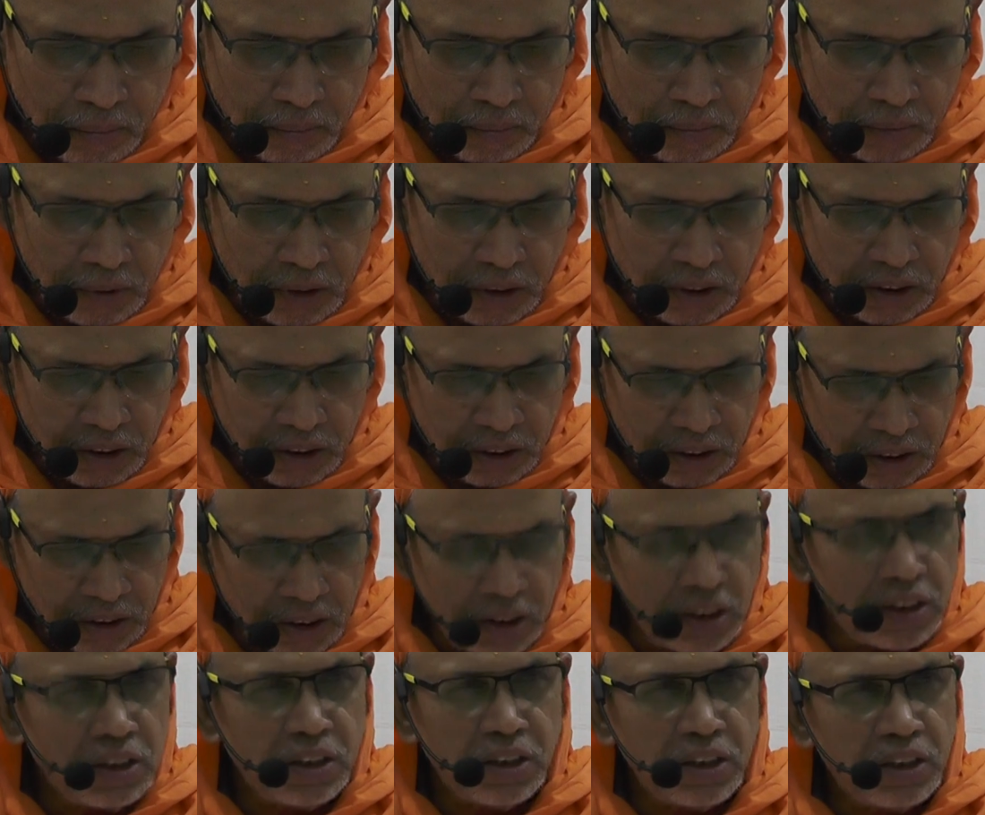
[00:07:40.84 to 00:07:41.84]
The
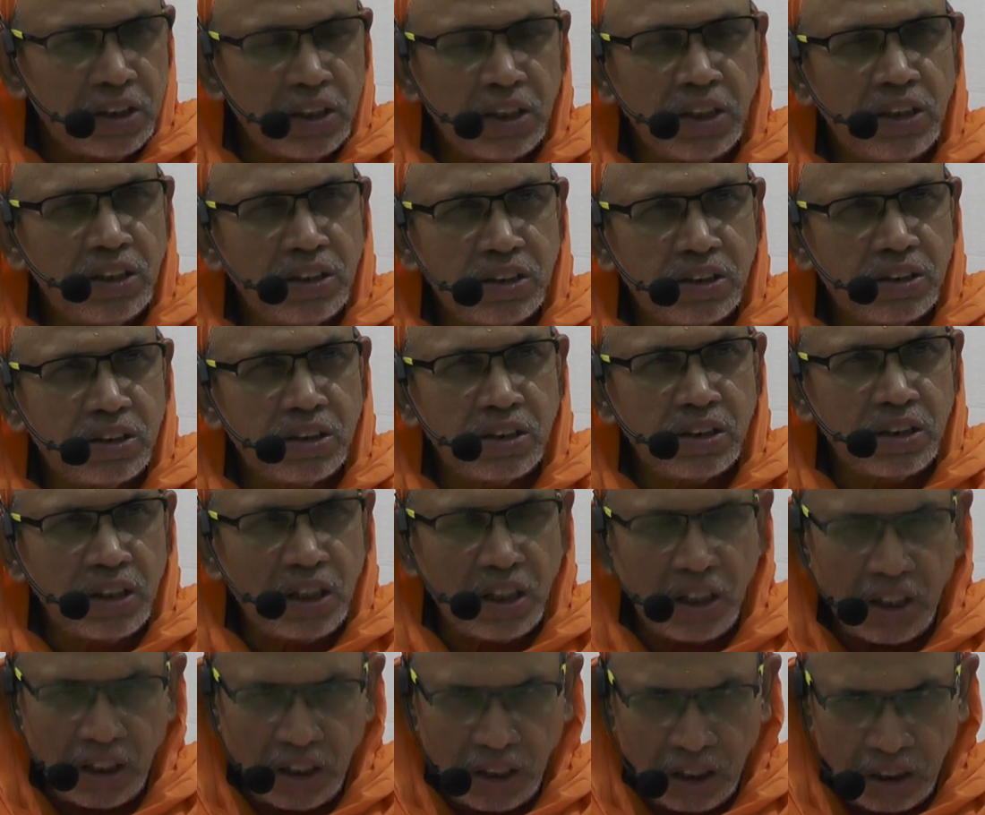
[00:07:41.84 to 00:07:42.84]
technical details
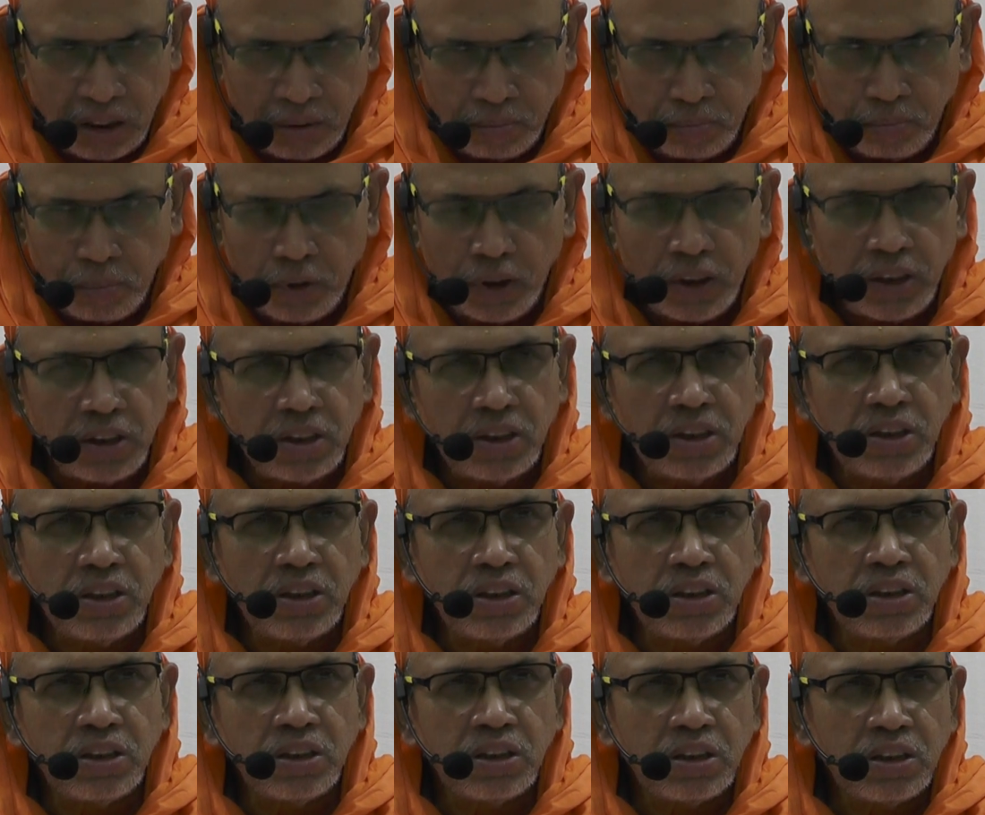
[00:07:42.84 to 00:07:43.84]
are not
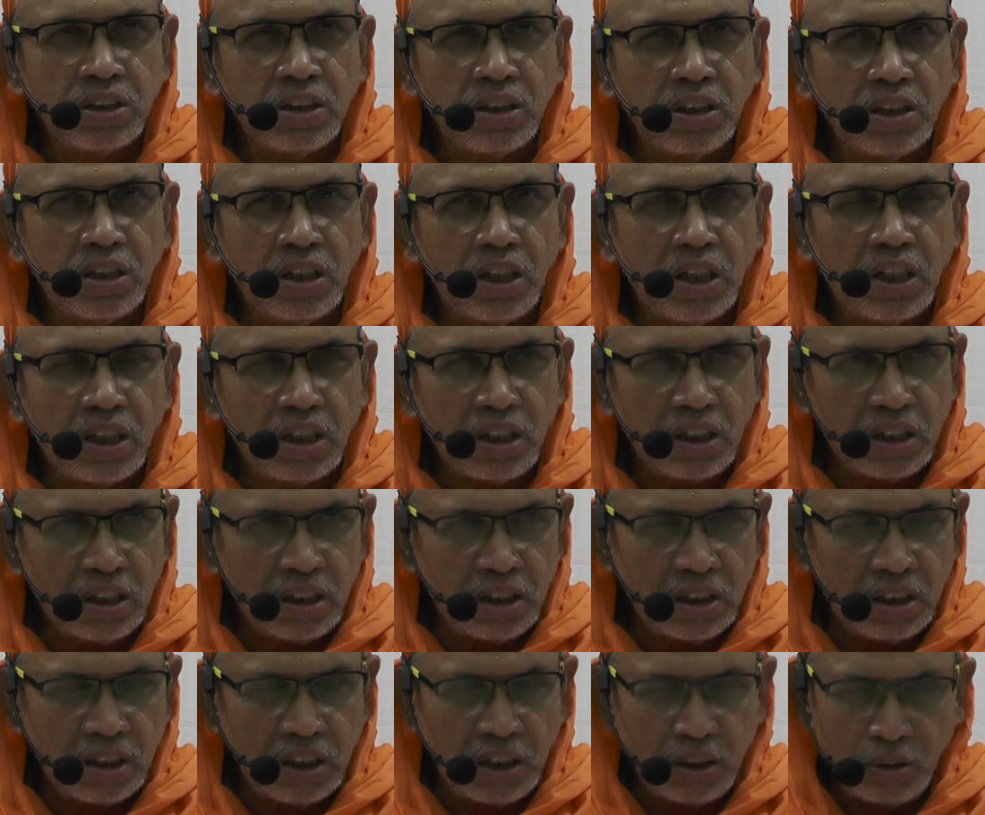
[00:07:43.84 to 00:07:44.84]
important, and
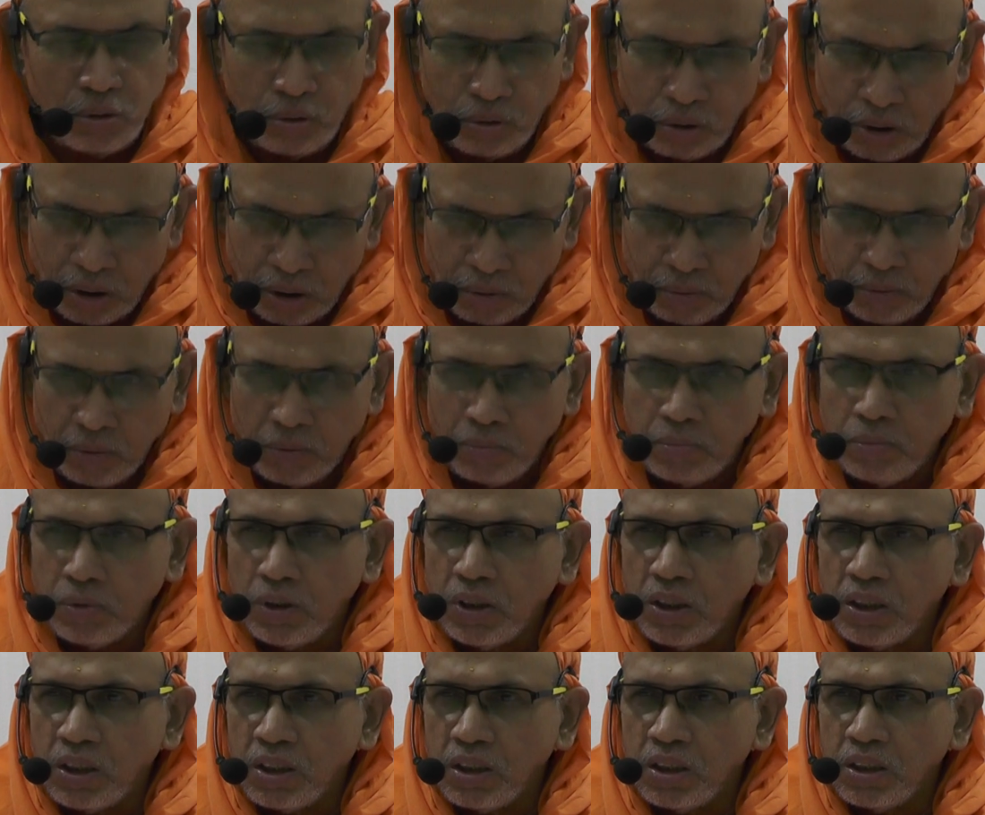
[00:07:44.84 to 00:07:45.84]
I don't
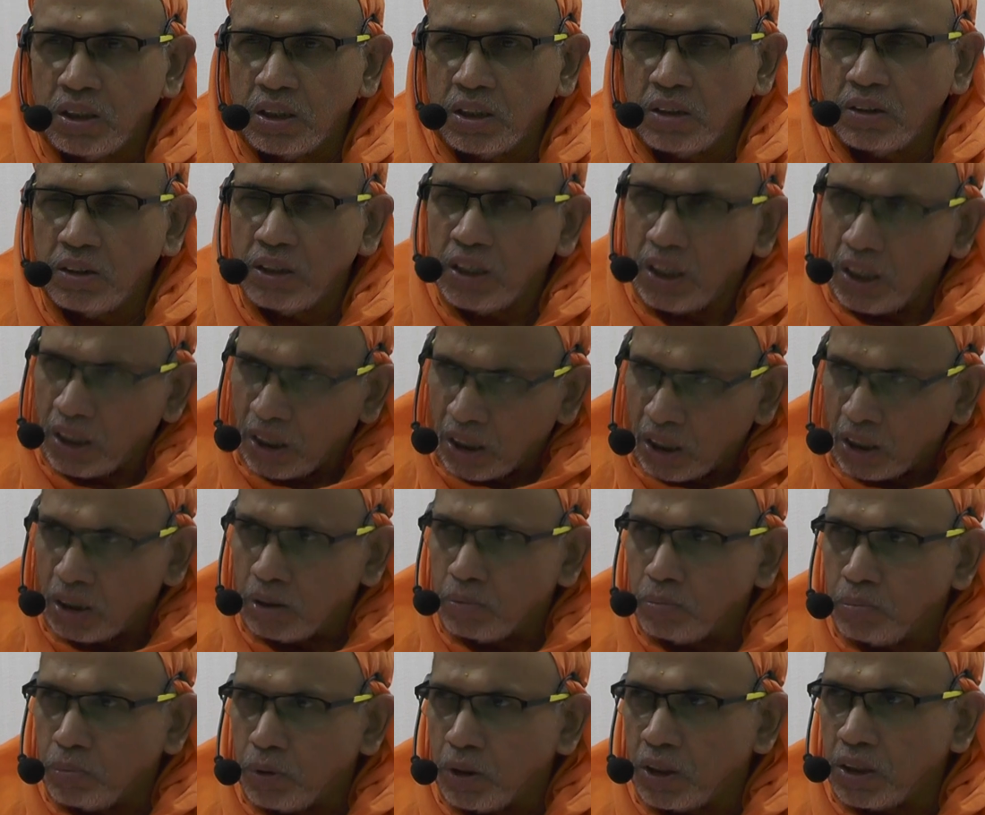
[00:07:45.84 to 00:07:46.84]
remember. They are not
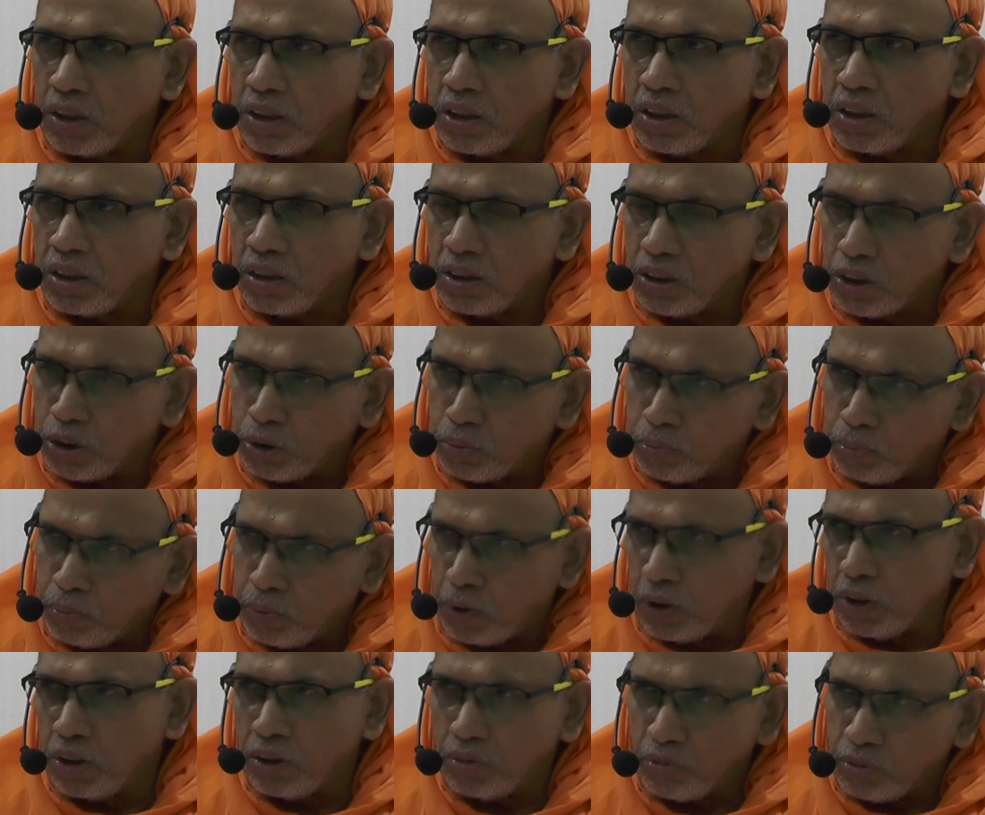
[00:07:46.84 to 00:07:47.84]
important. The
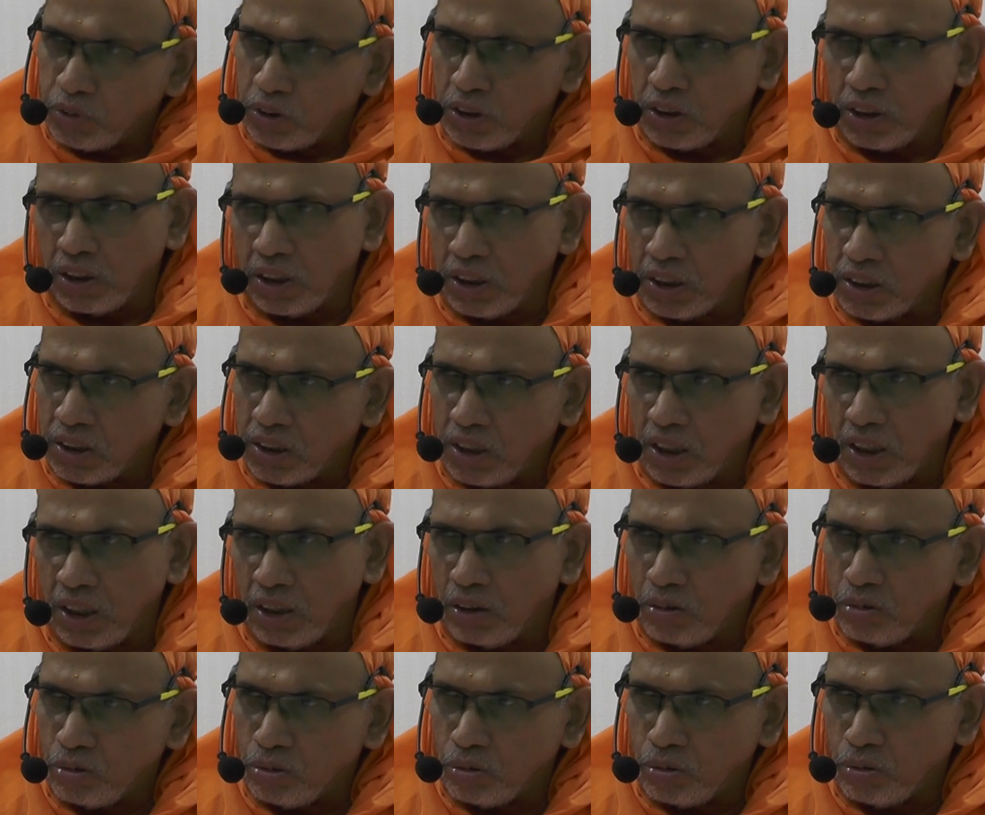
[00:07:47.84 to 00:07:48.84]
spirit of sannyasa, I
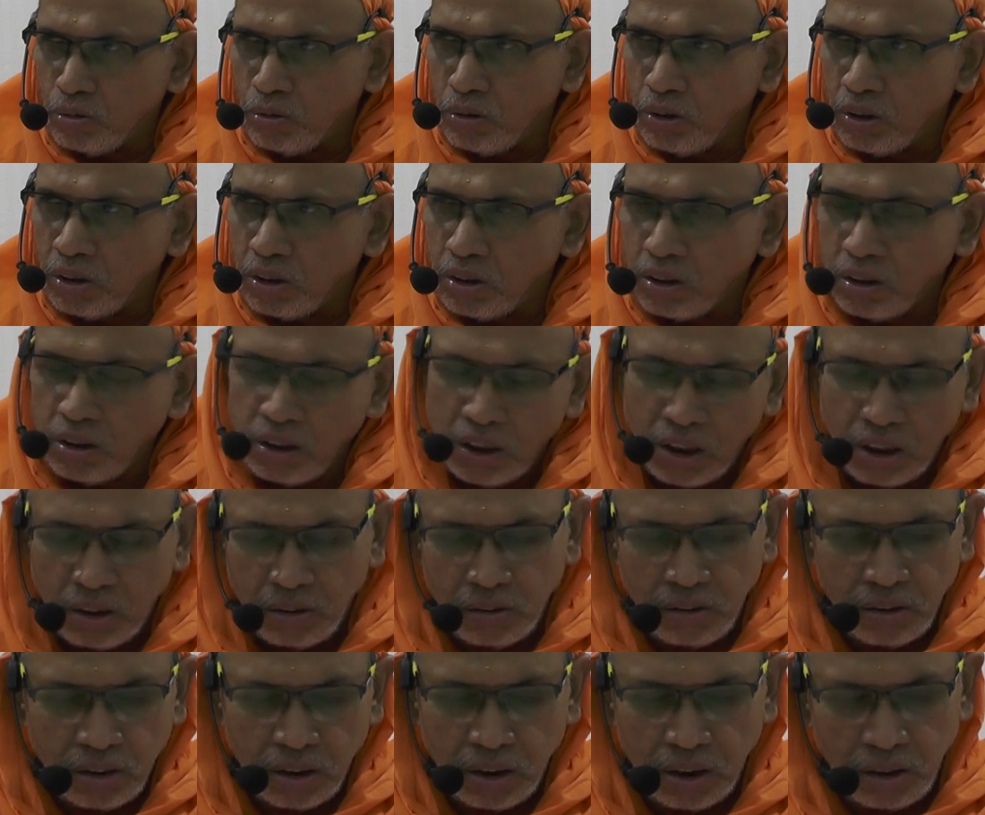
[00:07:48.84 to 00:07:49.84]
have told,
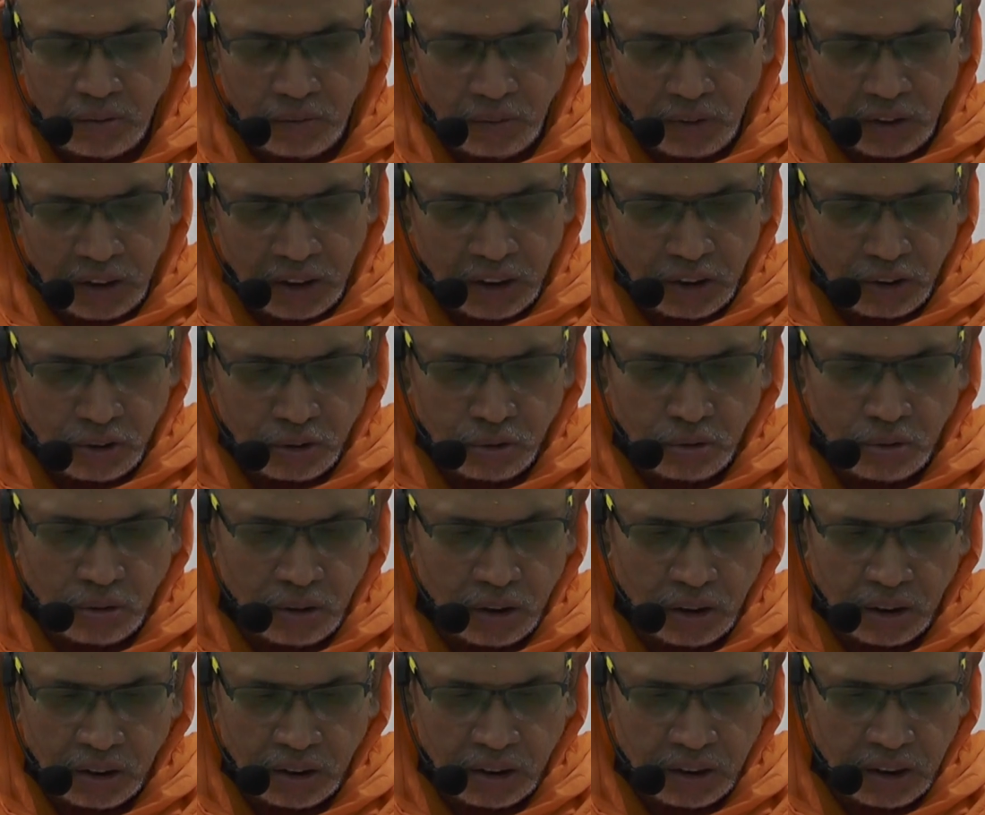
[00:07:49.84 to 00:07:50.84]
that one has to
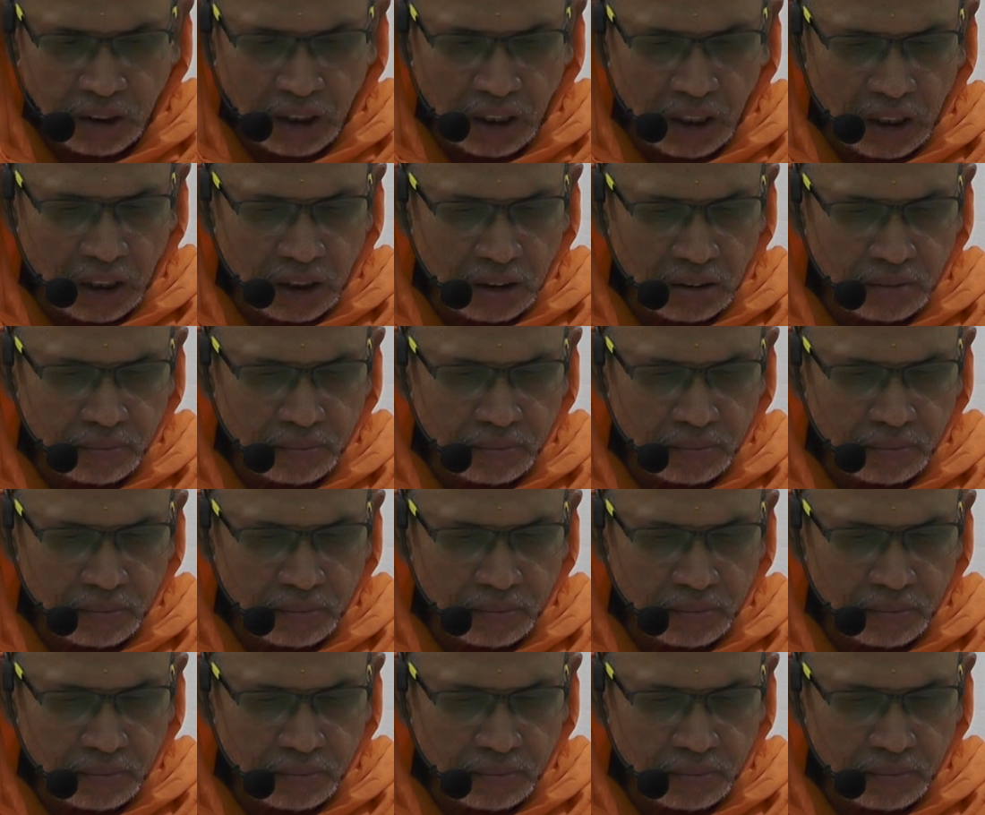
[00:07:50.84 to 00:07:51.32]
understand.